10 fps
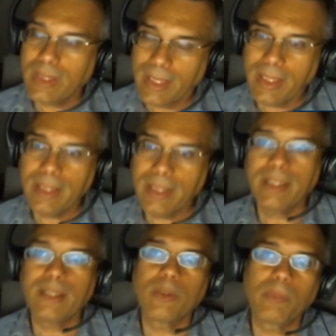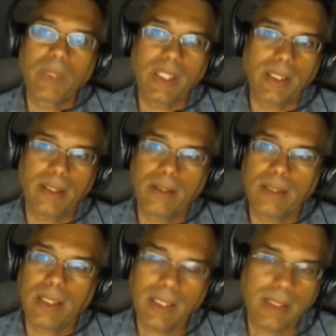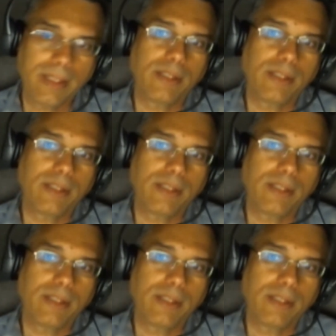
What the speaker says: other being on any other planet,